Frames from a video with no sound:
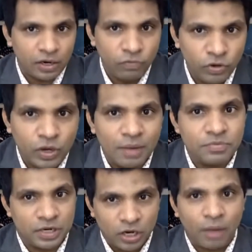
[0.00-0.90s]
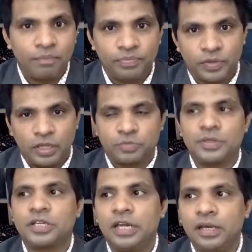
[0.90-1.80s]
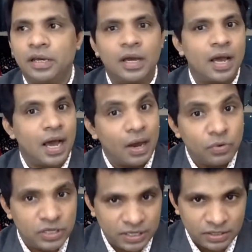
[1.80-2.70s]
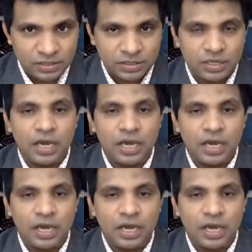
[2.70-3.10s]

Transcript: review comes on top, especially how it is,